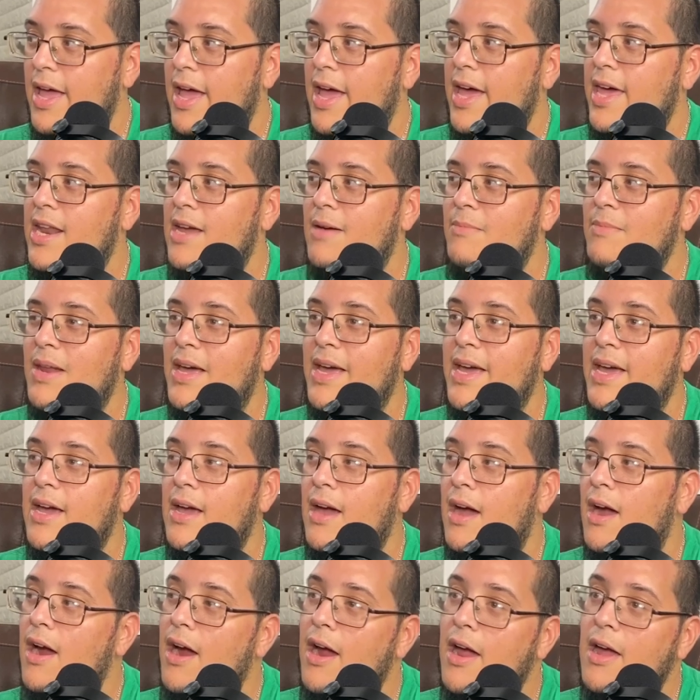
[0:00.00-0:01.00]
And I'm like,
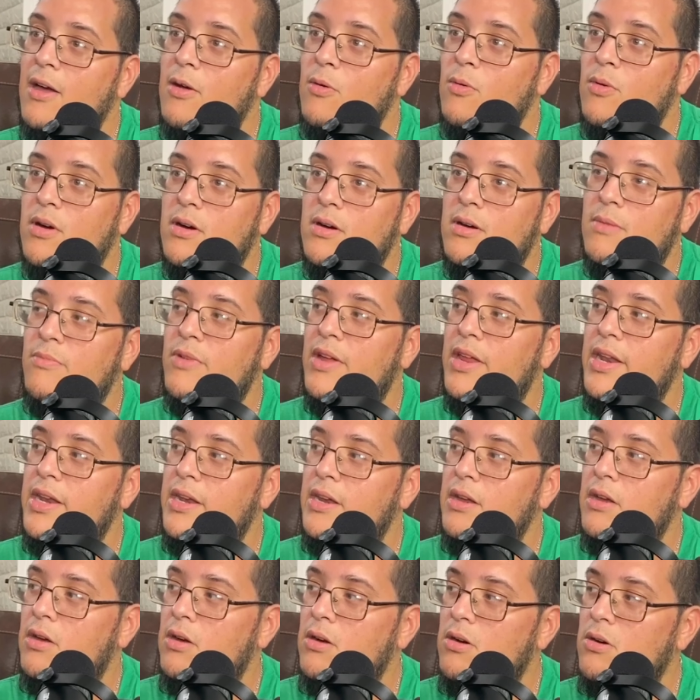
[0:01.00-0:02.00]
all right, well, I'm ready
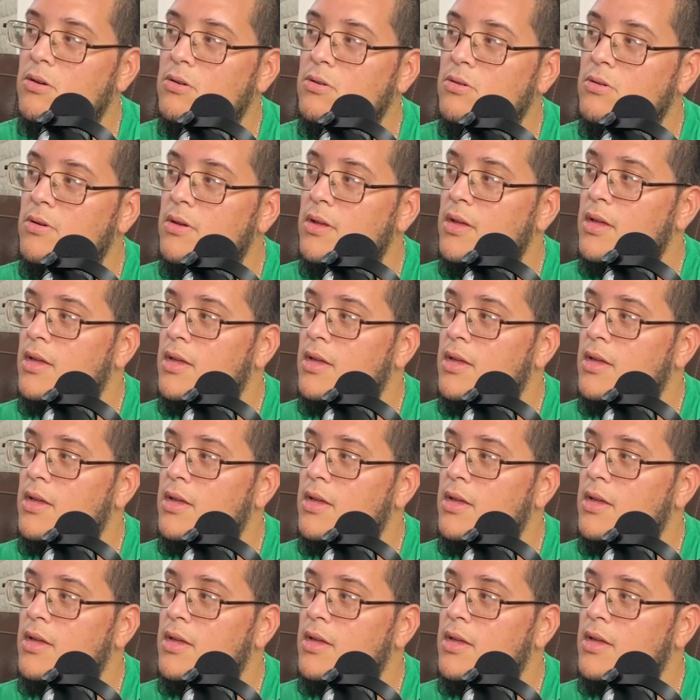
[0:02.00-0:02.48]
to go.